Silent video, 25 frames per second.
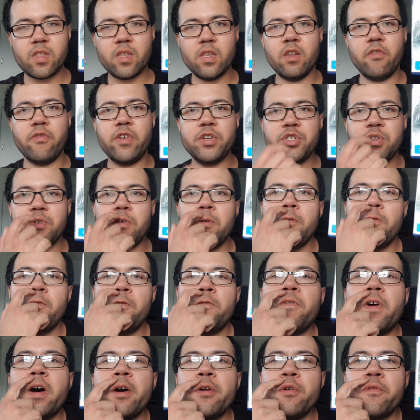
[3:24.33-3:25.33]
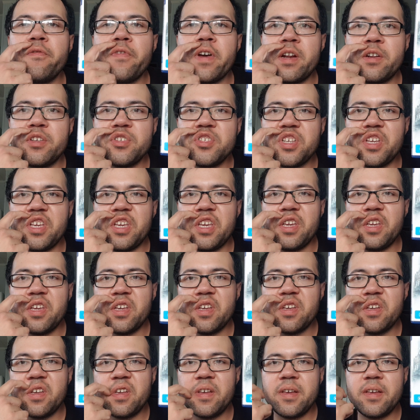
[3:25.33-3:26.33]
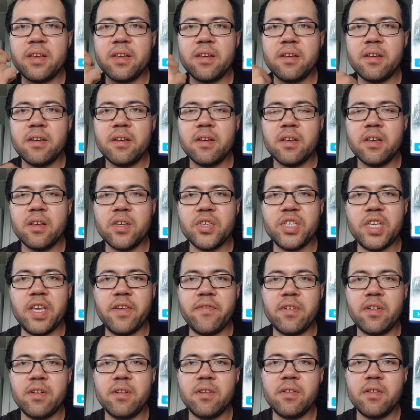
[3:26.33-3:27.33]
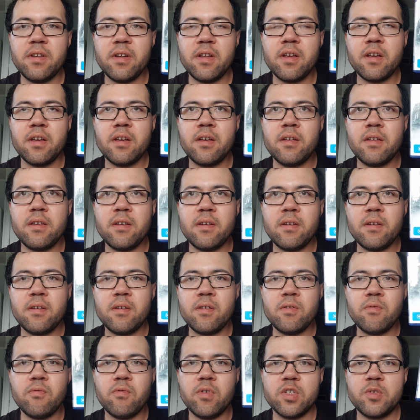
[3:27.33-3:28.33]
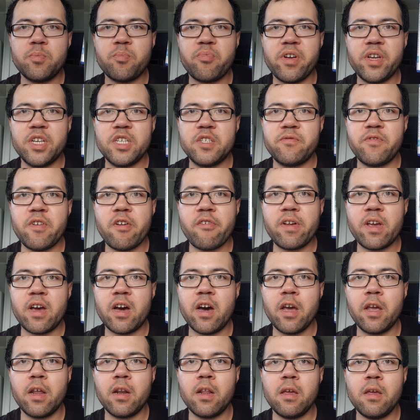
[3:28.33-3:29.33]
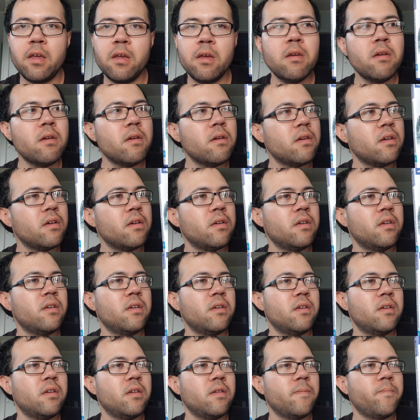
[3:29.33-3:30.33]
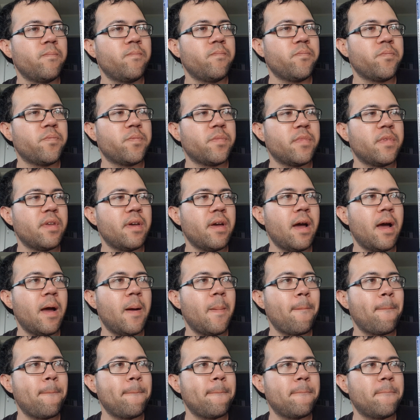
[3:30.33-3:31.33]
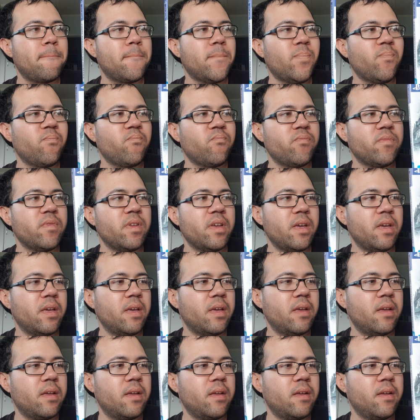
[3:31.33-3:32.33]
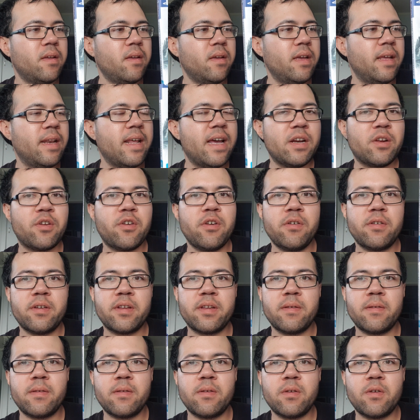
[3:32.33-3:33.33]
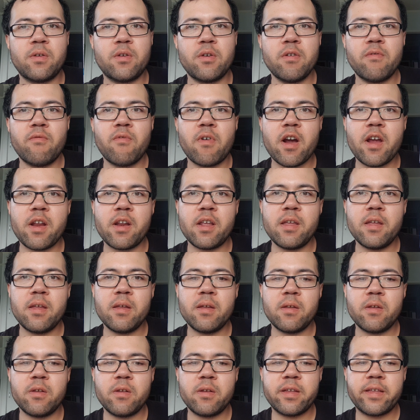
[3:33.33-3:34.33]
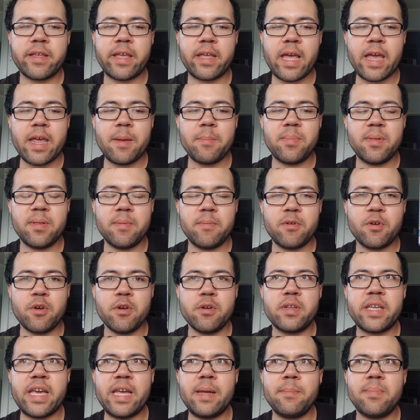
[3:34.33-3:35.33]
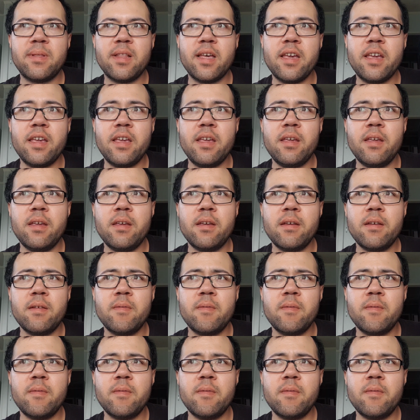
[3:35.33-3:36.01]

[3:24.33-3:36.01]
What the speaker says: original Final Fantasy VII was praised very highly. It had good writing, good gameplay,